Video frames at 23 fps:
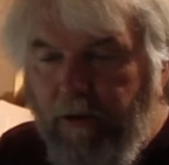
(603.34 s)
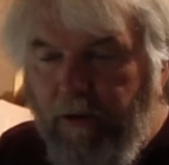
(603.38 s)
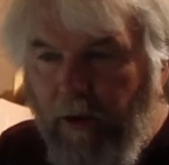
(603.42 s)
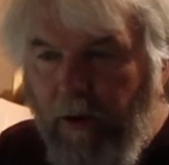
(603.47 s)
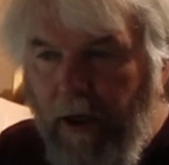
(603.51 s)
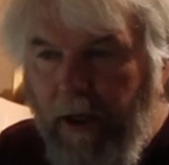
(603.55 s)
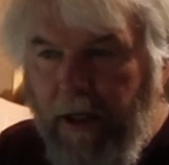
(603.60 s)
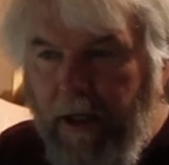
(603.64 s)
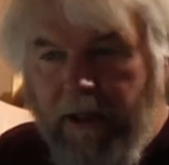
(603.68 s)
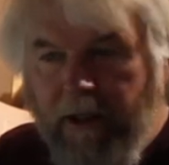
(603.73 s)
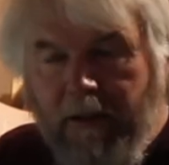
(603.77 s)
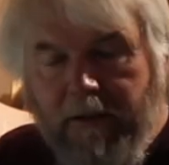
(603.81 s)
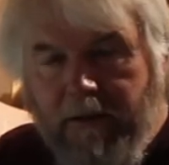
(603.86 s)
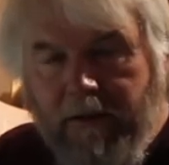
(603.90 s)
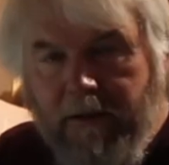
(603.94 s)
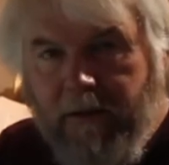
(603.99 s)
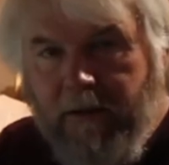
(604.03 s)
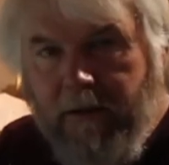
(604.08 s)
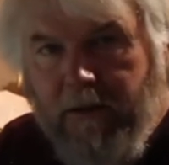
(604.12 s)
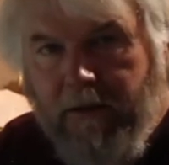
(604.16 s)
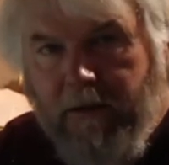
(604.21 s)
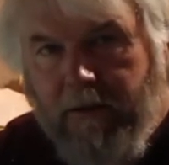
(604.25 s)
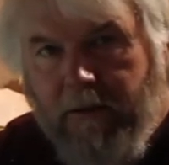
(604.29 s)

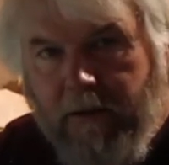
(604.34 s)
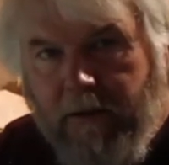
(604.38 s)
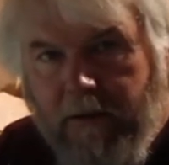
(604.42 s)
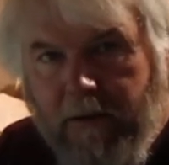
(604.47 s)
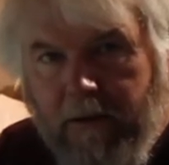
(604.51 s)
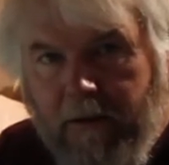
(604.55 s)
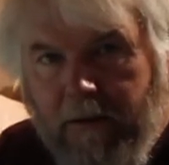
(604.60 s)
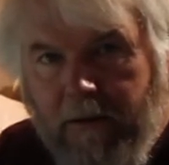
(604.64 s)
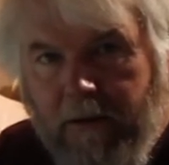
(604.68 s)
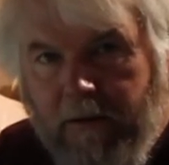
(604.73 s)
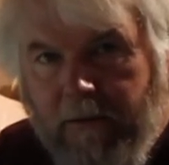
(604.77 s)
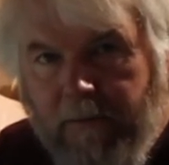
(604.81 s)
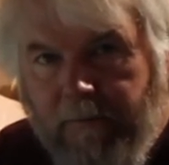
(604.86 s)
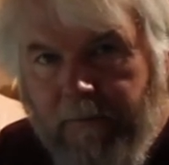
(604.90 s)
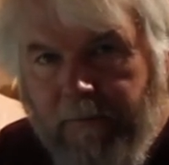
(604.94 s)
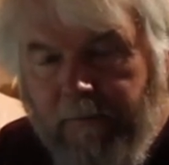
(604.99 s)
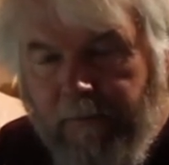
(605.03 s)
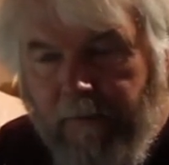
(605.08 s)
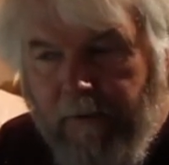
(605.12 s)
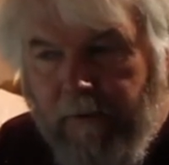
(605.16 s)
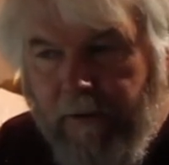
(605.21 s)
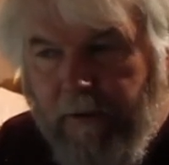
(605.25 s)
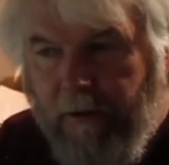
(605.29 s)
trays
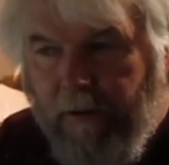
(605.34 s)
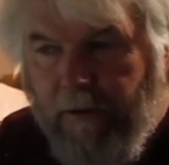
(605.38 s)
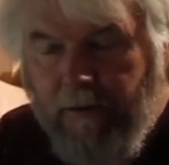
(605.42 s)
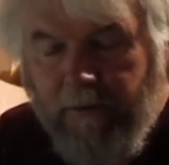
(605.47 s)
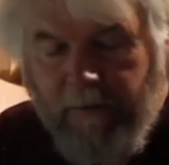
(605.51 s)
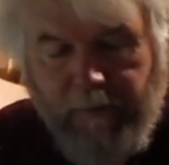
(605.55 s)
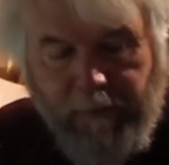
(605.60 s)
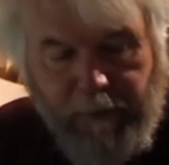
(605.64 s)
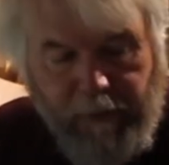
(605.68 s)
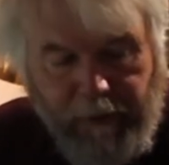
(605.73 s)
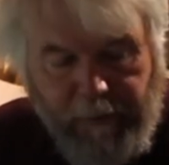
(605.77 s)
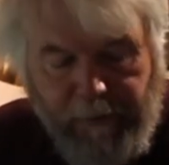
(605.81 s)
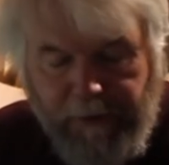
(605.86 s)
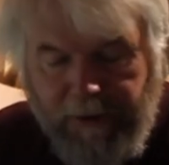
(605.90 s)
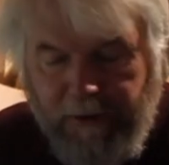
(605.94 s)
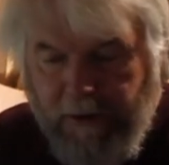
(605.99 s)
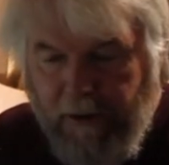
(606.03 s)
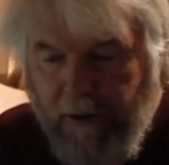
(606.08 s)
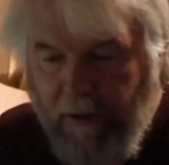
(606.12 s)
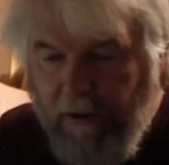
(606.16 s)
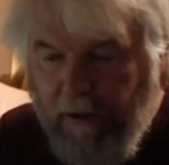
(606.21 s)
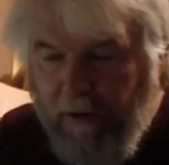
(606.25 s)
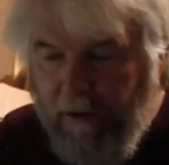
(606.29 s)
for the burpee
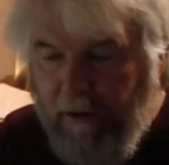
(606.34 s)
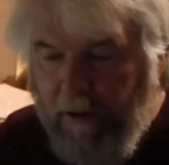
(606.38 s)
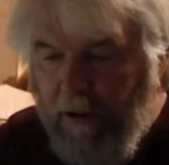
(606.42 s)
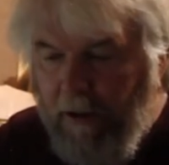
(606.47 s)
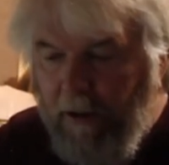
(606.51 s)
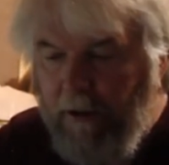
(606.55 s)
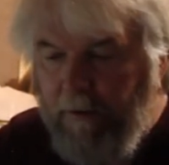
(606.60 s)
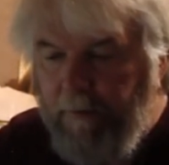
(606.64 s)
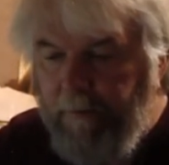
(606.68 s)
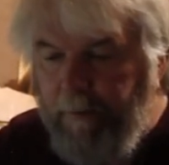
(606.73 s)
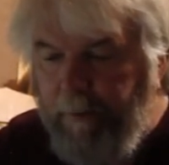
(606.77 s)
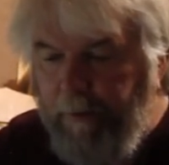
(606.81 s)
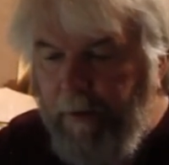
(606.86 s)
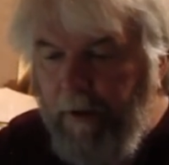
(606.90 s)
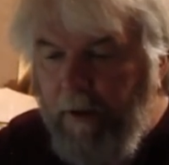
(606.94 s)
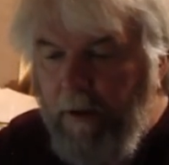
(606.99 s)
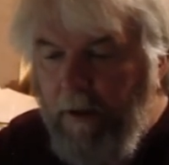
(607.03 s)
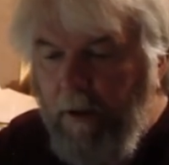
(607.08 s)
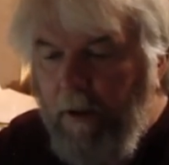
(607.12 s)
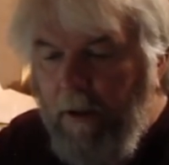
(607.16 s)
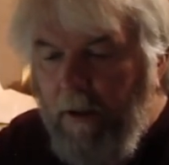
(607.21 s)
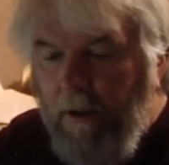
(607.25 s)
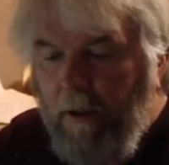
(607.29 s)
starter kit.
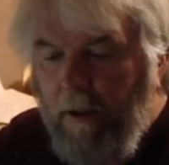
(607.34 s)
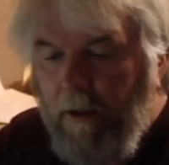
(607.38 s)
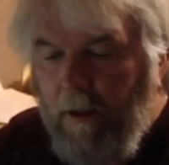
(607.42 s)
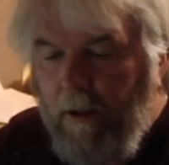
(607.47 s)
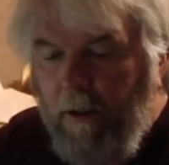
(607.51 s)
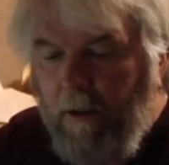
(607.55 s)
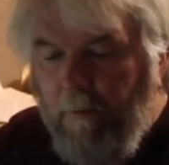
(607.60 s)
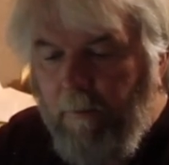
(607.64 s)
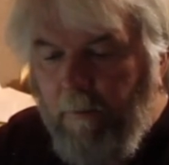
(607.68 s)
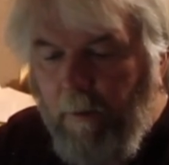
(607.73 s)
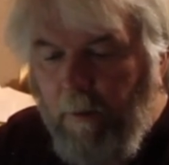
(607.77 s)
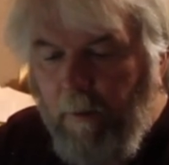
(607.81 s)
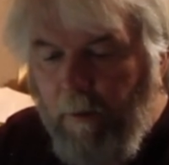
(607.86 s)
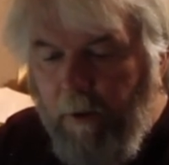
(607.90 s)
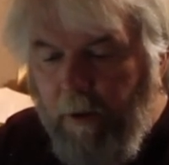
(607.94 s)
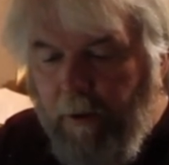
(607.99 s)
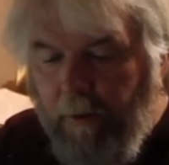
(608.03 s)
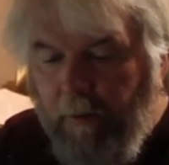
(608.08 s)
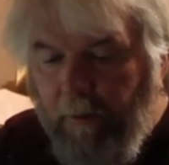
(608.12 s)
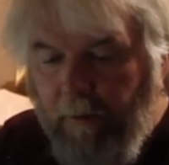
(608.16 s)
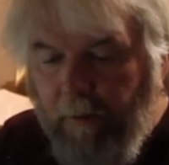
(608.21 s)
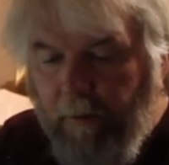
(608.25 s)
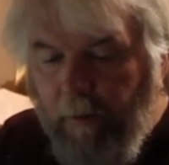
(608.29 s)
And what
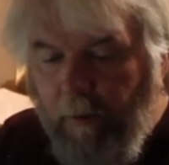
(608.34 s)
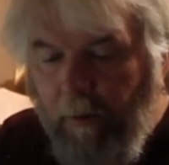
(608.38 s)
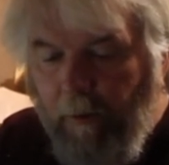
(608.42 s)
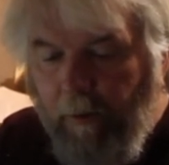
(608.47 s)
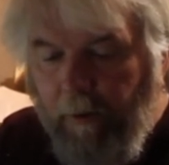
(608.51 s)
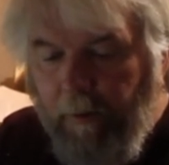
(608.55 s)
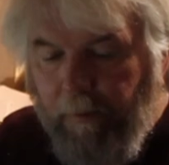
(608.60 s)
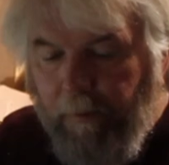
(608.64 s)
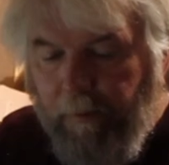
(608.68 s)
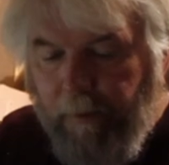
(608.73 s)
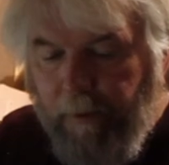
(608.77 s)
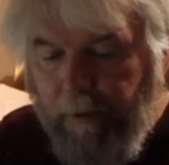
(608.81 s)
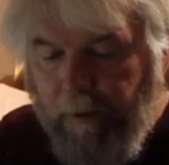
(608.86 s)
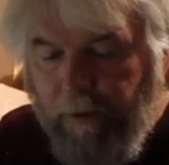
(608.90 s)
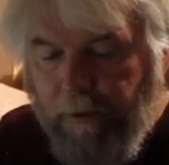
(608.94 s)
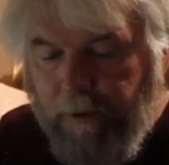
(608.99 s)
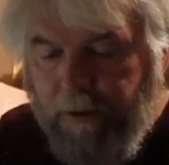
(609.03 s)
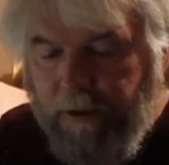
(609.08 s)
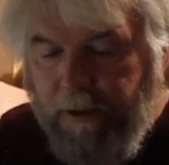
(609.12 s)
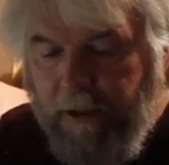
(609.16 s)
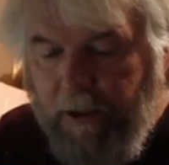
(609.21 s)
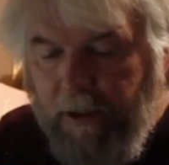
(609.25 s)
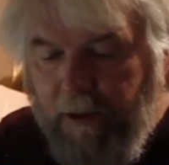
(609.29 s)
we
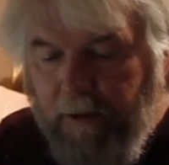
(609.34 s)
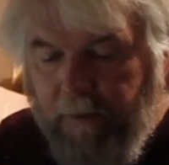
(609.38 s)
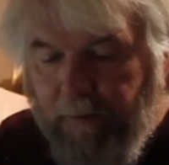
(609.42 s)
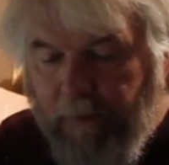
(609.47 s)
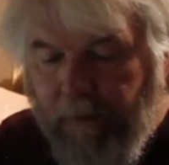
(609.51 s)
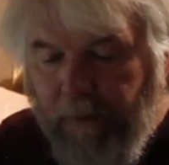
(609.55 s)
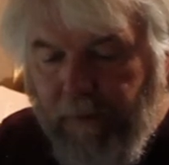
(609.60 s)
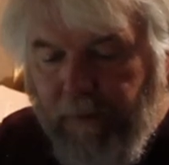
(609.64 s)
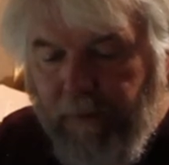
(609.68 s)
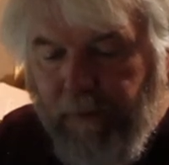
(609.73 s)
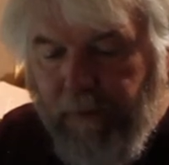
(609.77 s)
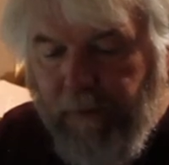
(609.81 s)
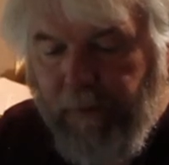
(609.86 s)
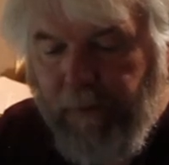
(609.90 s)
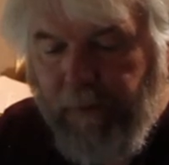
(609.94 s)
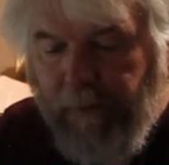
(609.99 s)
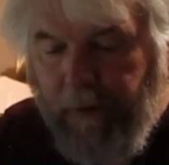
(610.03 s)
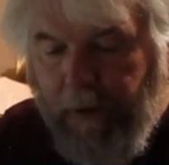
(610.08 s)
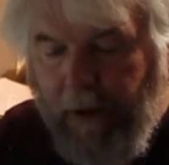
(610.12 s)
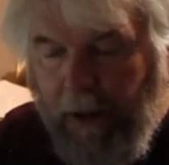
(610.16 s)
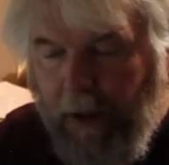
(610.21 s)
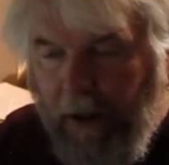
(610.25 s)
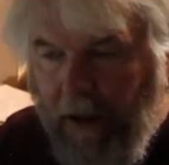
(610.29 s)
you'll see
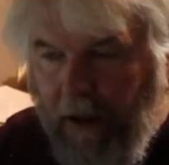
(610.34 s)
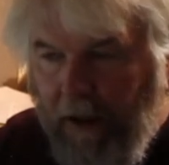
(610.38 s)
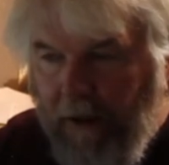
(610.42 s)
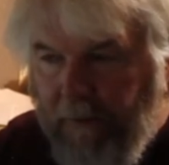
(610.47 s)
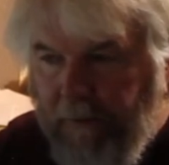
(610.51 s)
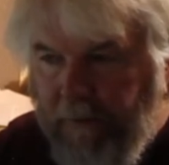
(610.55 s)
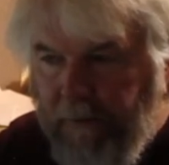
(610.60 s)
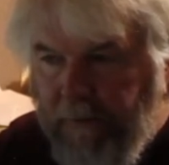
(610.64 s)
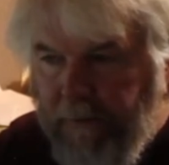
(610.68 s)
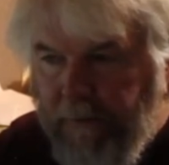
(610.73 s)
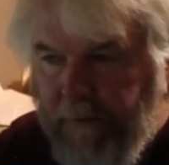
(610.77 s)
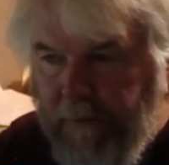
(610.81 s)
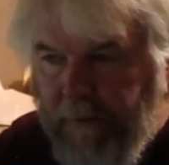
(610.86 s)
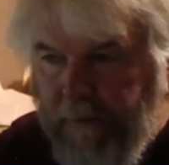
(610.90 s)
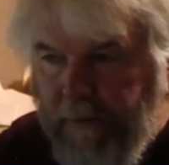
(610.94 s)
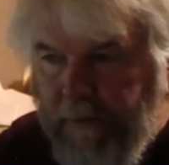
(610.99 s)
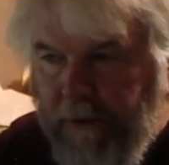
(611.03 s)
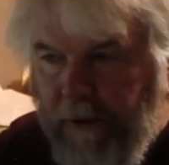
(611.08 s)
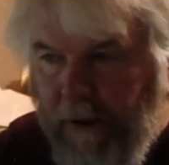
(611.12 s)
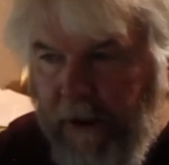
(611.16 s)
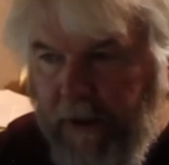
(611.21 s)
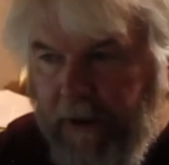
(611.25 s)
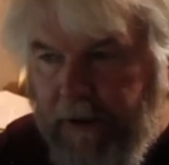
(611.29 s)

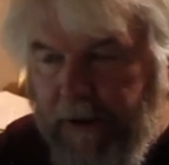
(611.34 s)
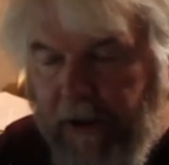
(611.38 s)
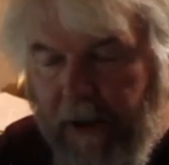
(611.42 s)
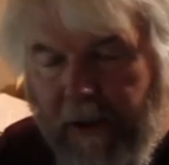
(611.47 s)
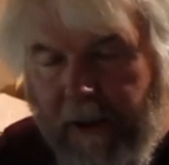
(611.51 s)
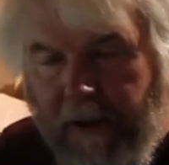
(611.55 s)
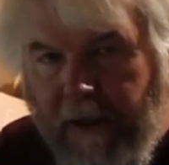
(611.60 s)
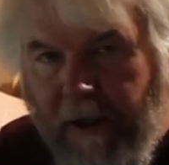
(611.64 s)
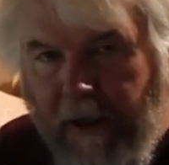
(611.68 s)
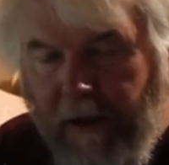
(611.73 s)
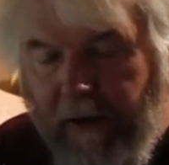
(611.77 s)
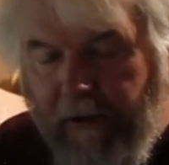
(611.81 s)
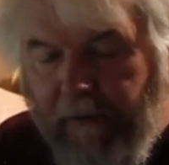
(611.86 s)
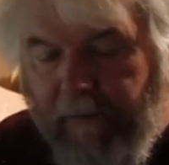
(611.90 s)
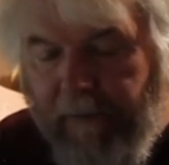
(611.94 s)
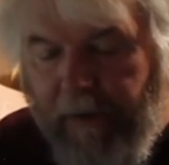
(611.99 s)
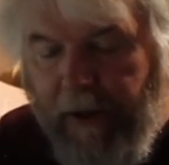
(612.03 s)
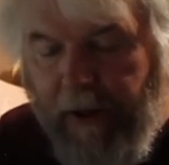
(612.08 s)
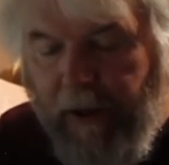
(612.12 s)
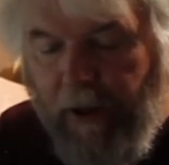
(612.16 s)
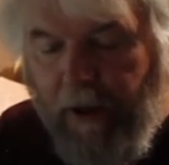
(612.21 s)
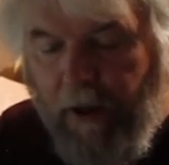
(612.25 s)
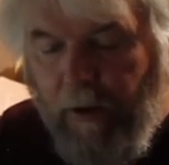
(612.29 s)
us on another
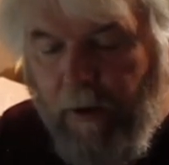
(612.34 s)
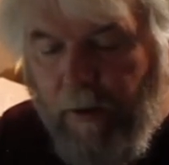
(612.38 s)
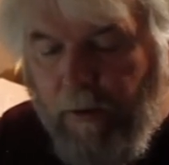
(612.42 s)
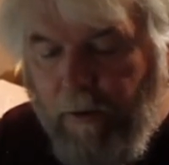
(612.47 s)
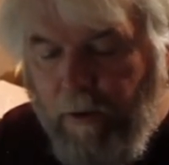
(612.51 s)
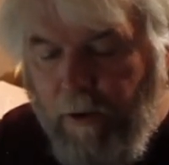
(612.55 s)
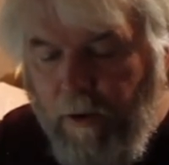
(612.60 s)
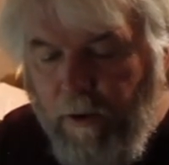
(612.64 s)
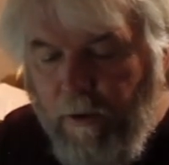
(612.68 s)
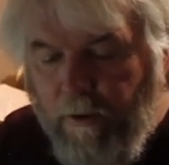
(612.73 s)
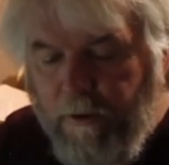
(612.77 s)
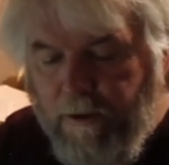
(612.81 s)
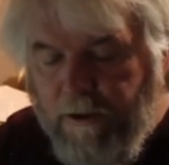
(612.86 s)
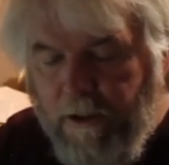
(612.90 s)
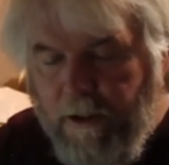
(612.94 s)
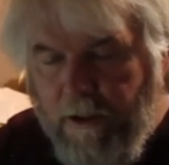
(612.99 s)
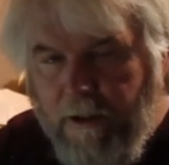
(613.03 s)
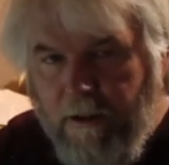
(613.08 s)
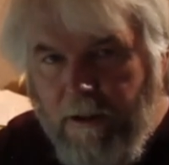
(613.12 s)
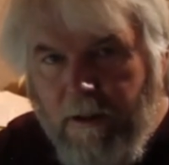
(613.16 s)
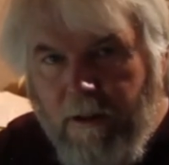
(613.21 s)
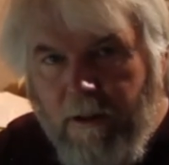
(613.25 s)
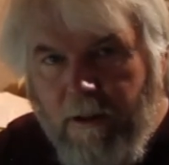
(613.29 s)
video
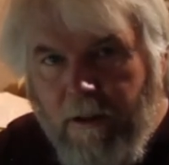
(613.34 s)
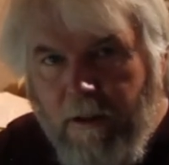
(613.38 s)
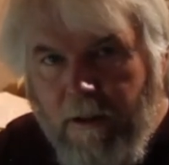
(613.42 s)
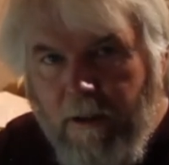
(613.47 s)
using